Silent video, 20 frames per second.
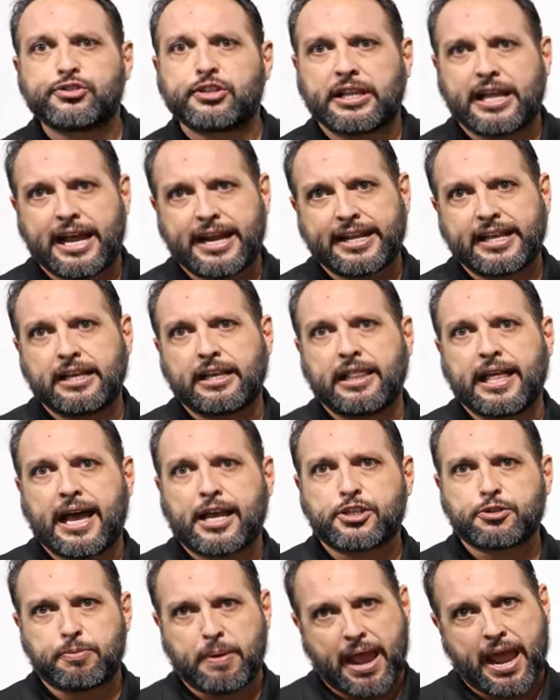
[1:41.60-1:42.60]
sliding
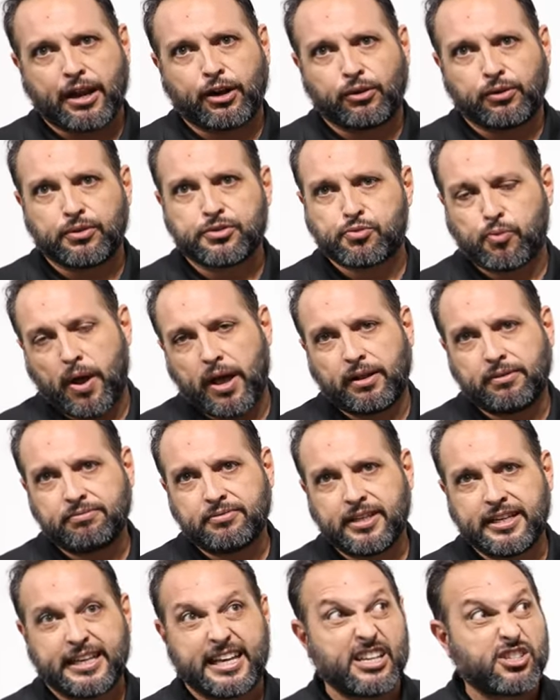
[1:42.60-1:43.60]
glass panel as well,
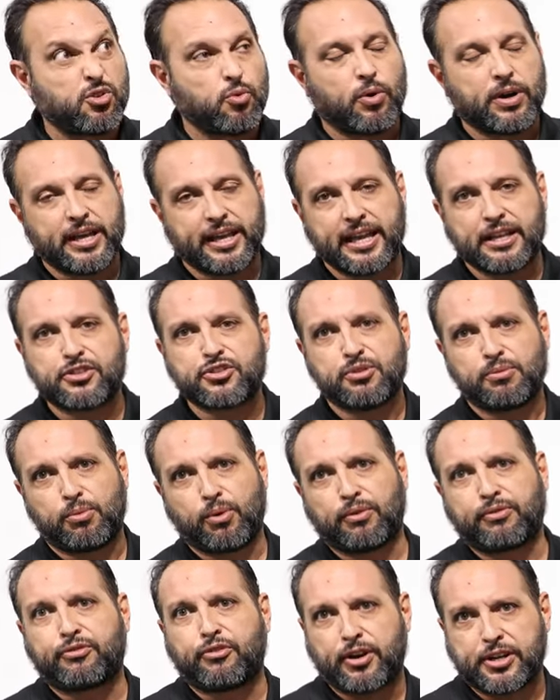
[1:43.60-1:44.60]
in case you want to get some
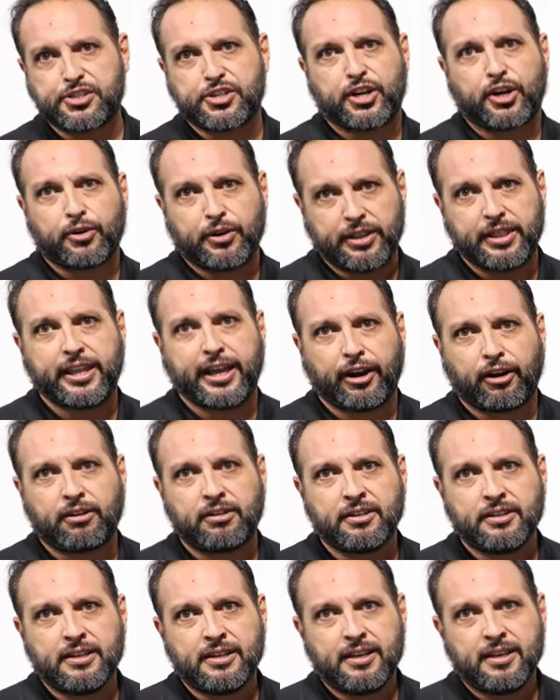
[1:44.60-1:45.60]
more fresh air in there.
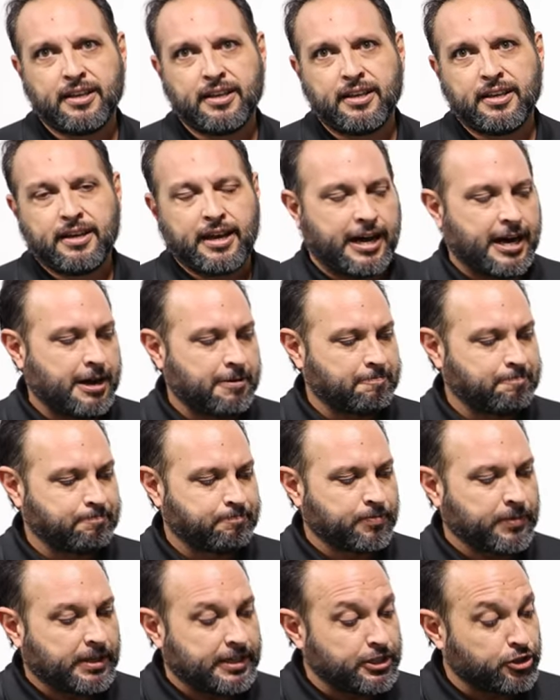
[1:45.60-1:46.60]

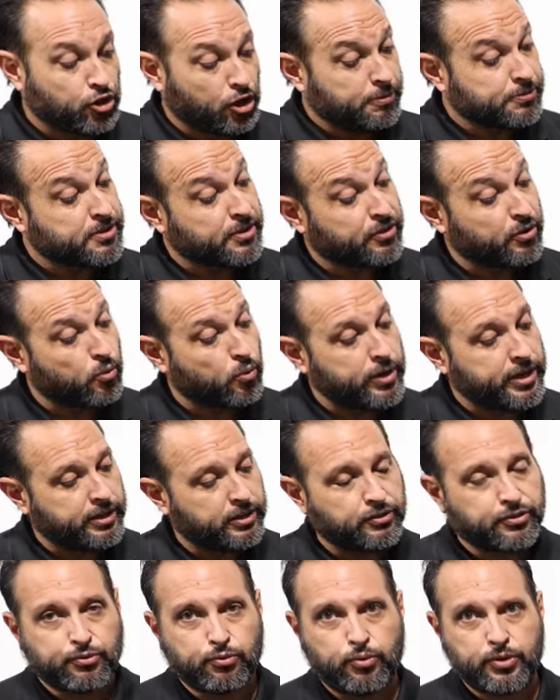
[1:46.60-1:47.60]
In terms of the
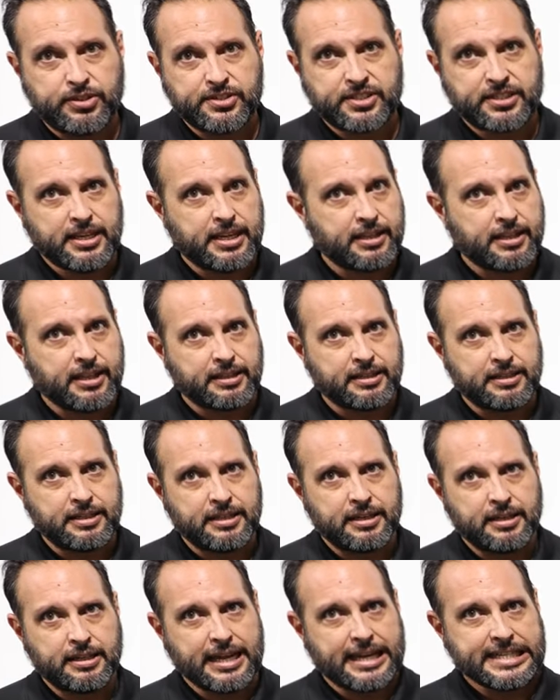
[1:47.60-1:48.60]
wheels, we see the
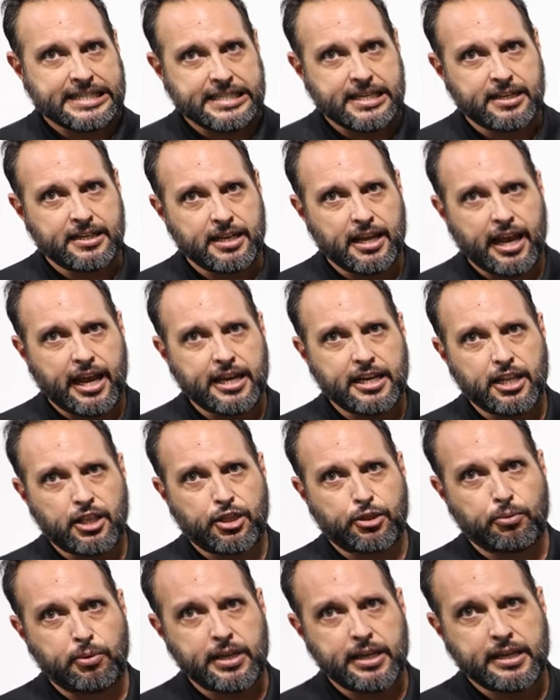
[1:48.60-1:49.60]

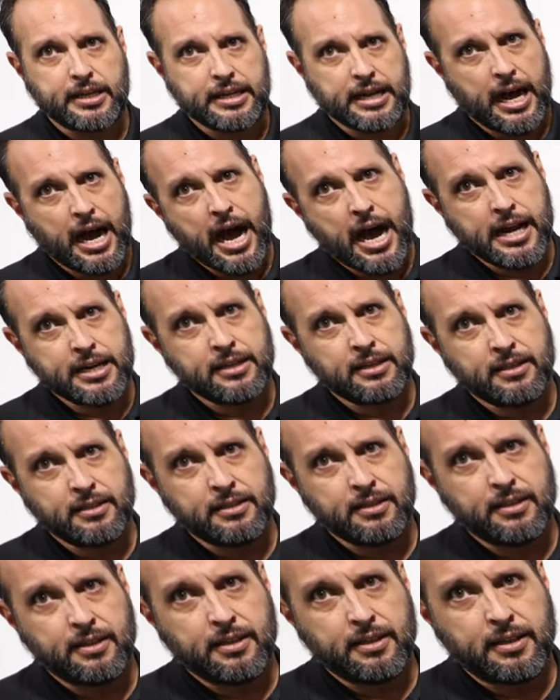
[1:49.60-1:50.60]
1983 Khan
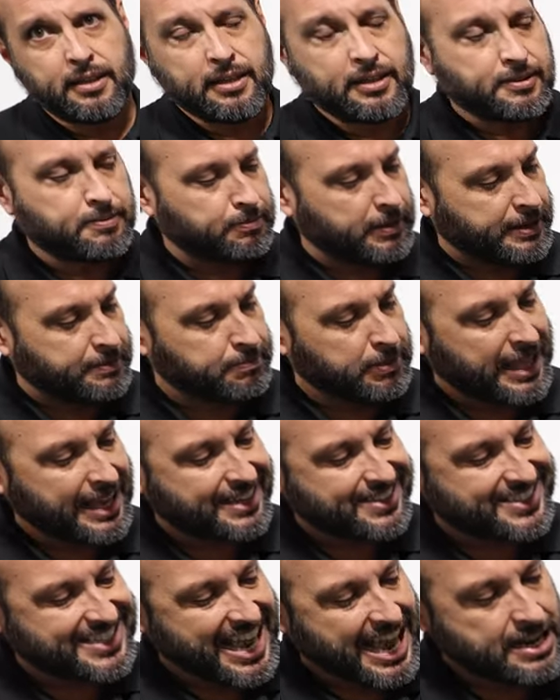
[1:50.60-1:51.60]
in
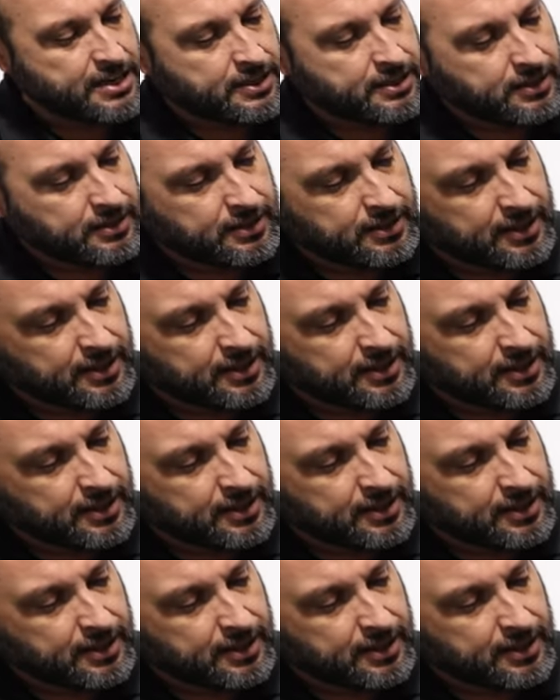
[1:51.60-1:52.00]
black satin.